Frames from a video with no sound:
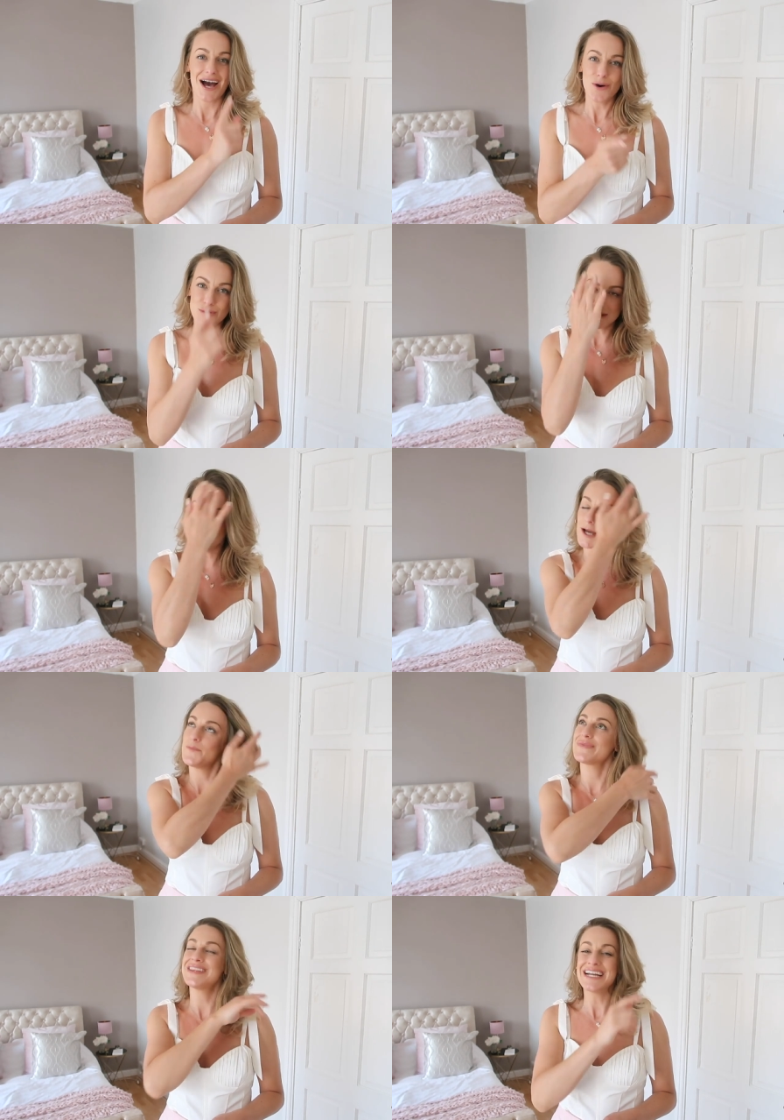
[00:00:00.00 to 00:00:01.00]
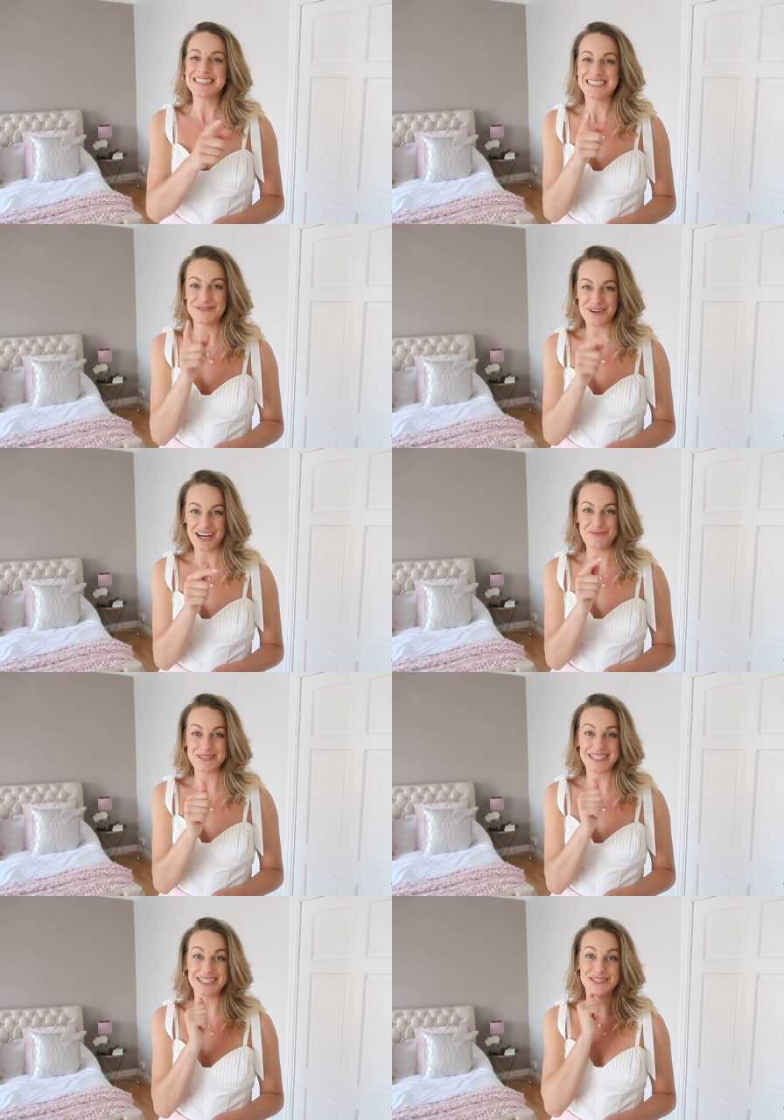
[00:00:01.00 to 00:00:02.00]
Also, ninety-five
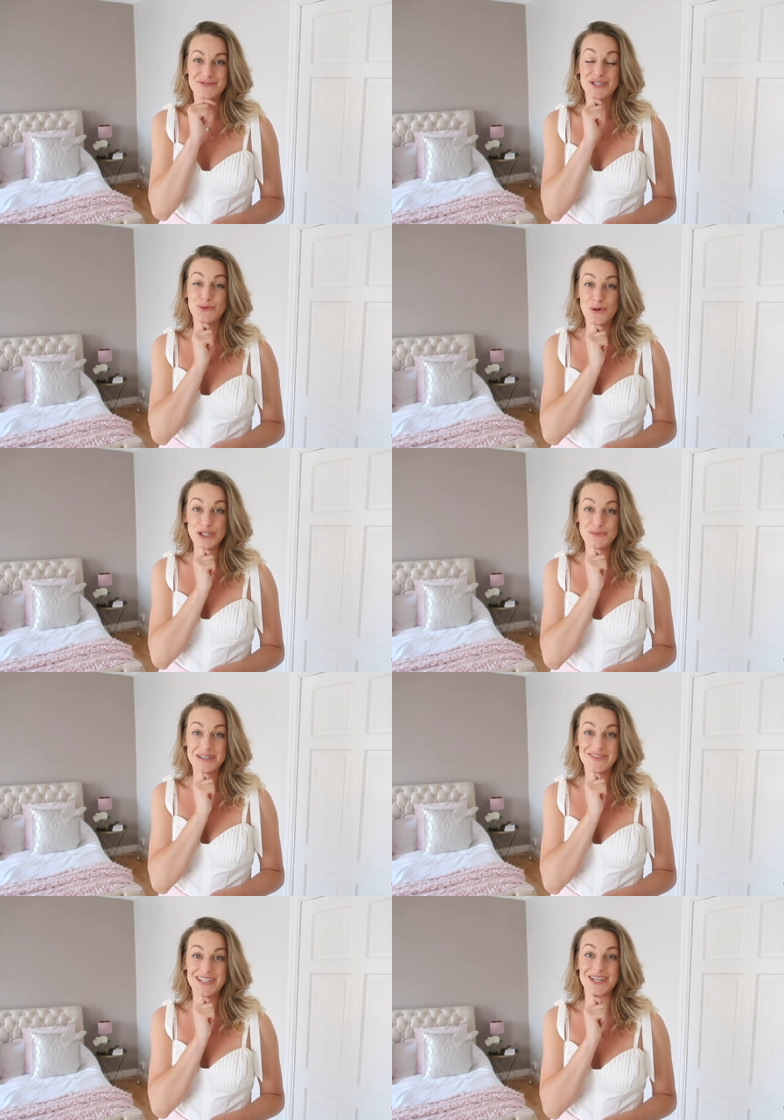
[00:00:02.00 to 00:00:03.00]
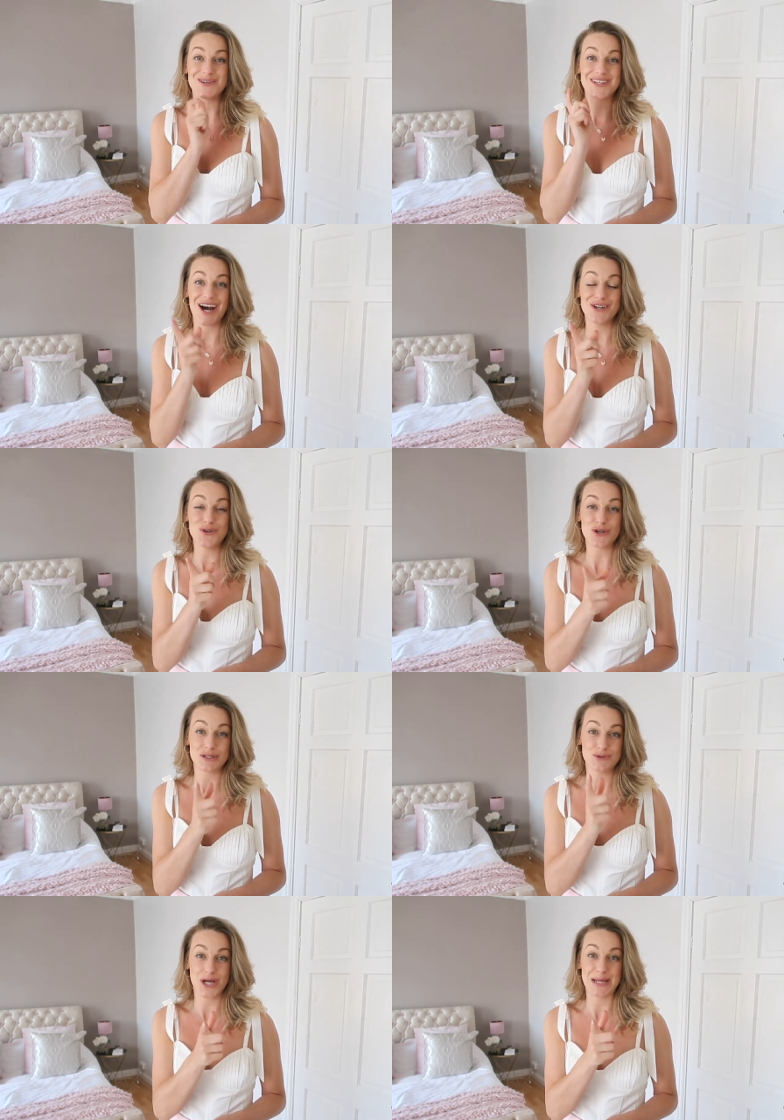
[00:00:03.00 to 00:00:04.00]
percent of you that watch my videos are not
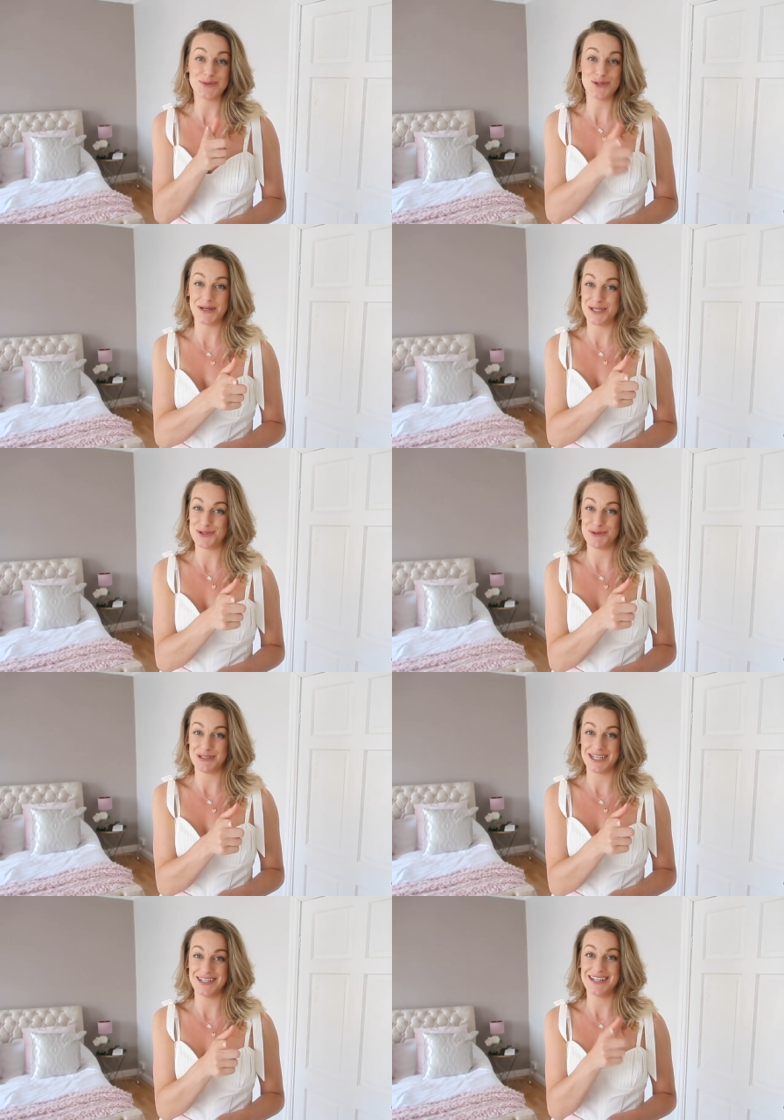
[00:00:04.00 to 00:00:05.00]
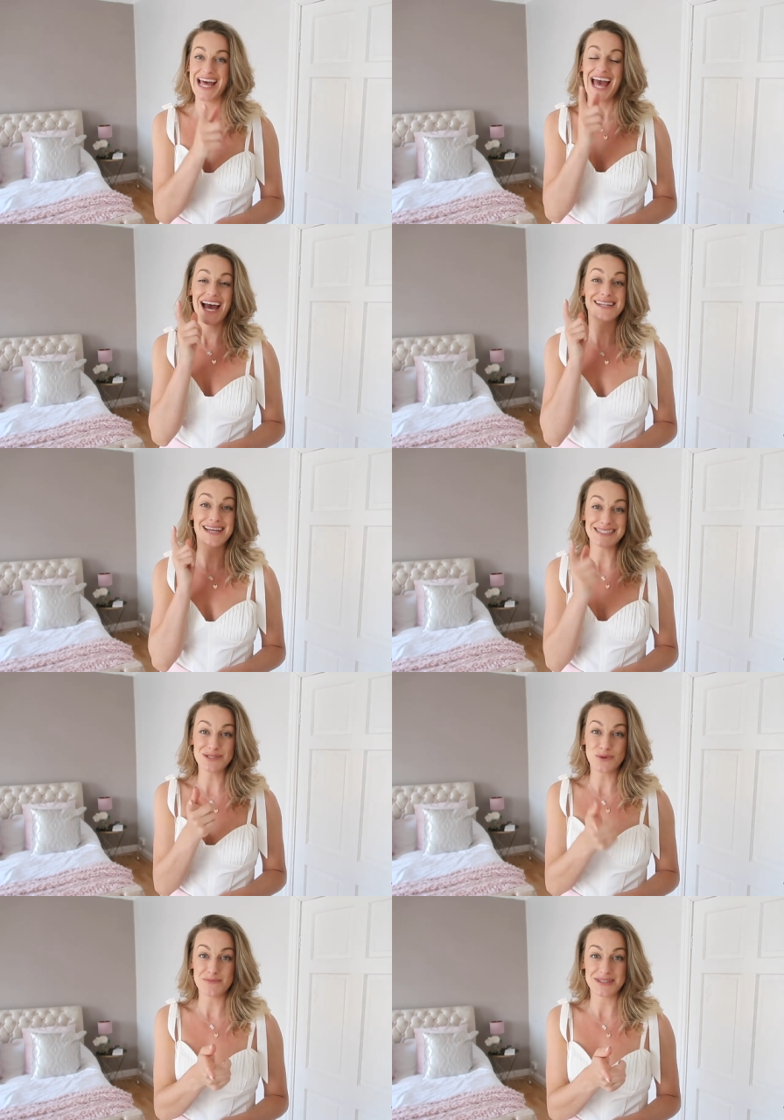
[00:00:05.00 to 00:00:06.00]
subscribed to my YouTube channel, and
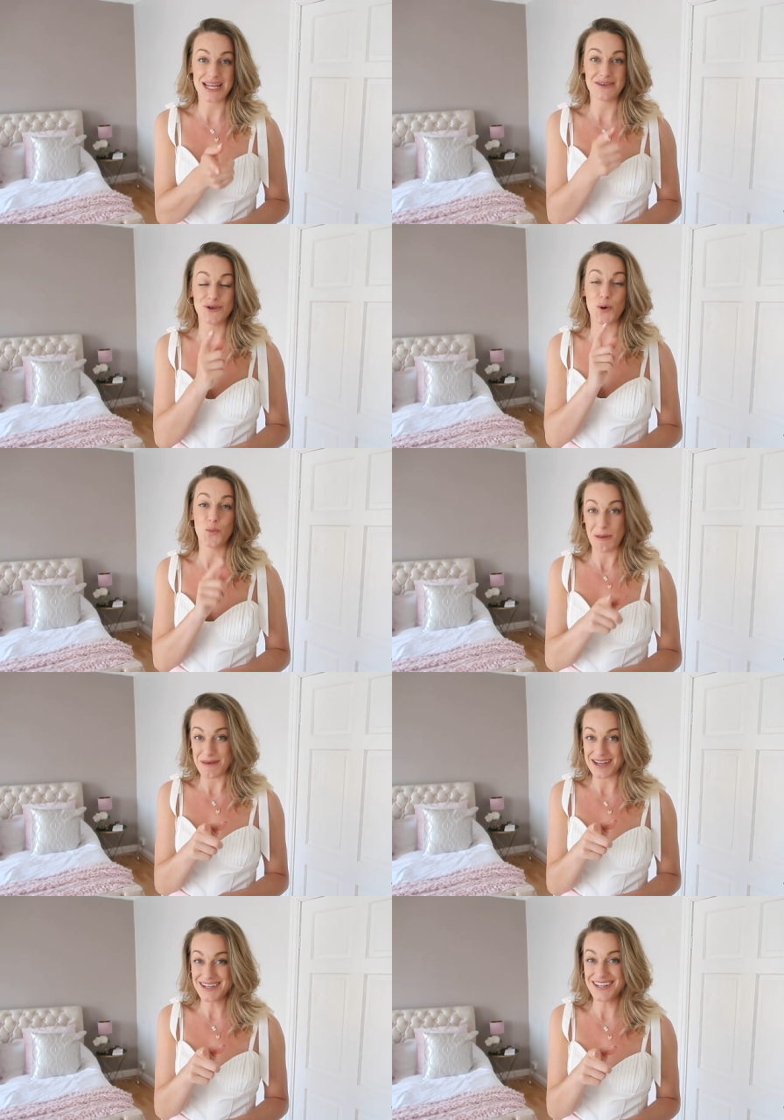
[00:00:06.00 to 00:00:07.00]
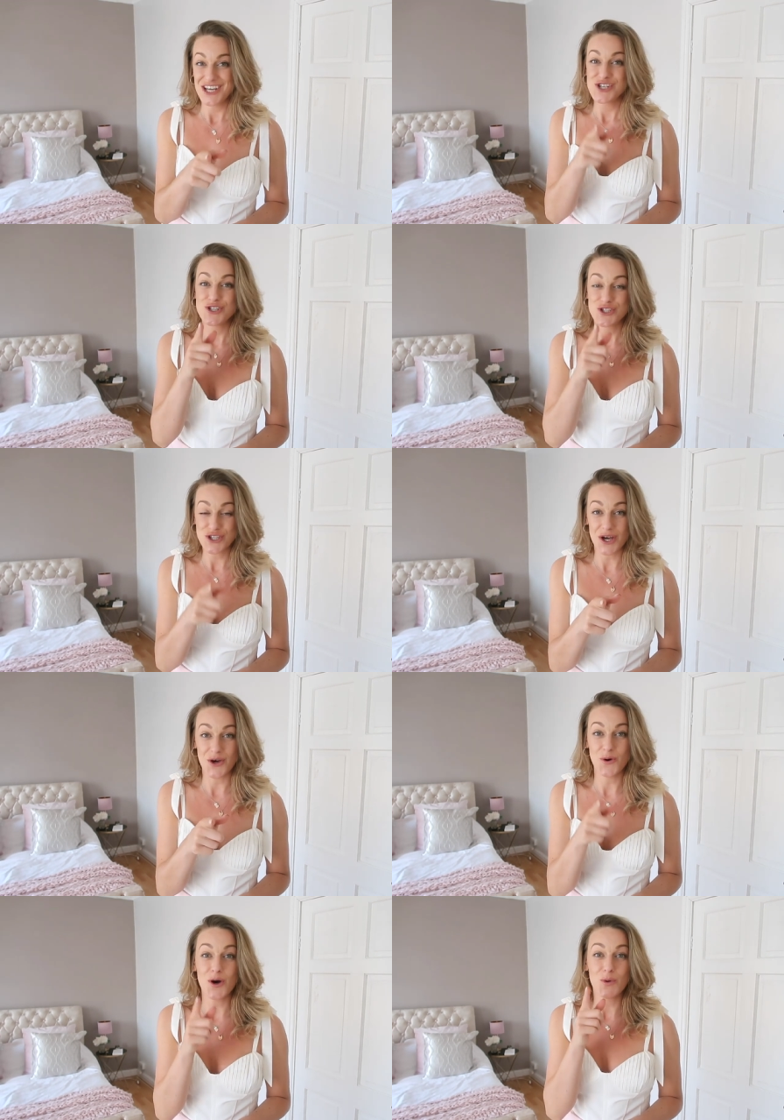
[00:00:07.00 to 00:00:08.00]
ninety-one percent of you are women.
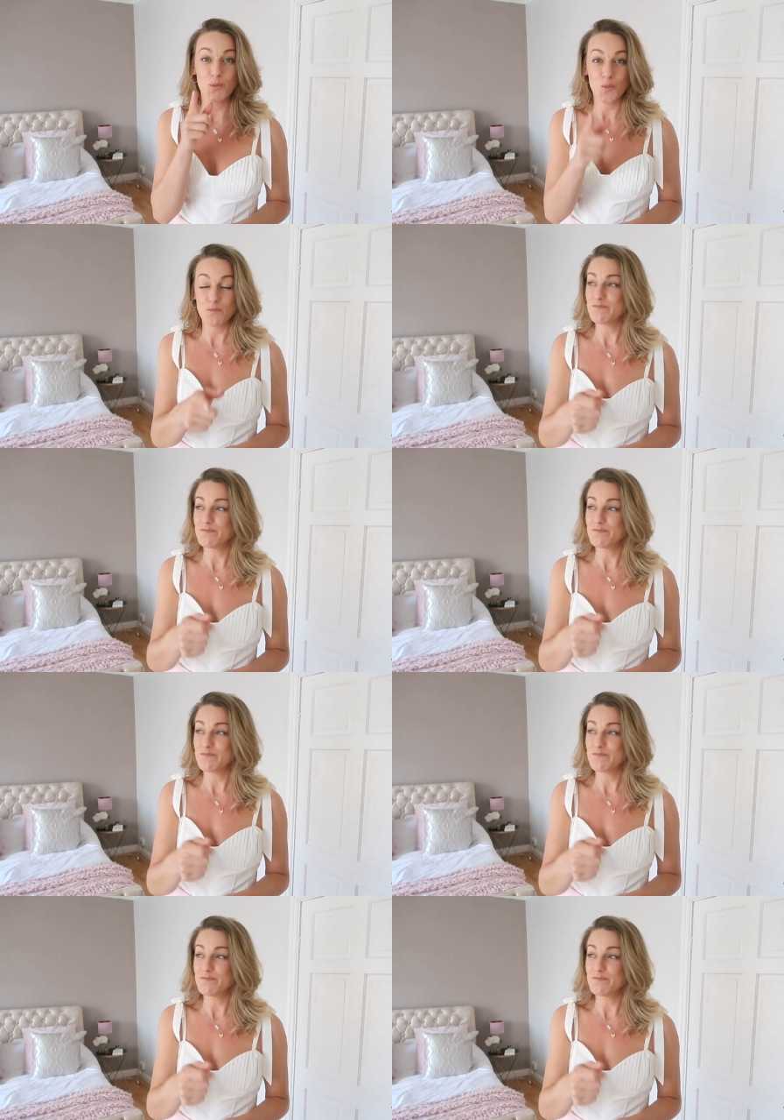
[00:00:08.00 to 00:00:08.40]
So,